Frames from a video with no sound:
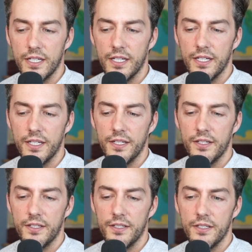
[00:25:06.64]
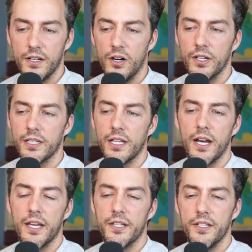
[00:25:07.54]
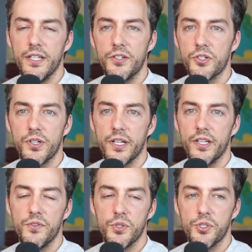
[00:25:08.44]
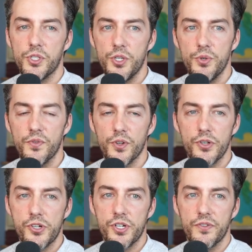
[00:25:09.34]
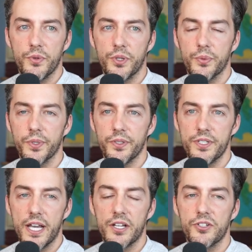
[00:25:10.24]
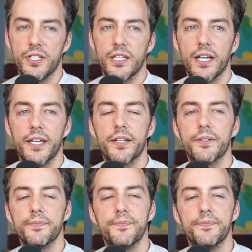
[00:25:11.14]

And online and the internet gives you a skewed version of what the world's actually like.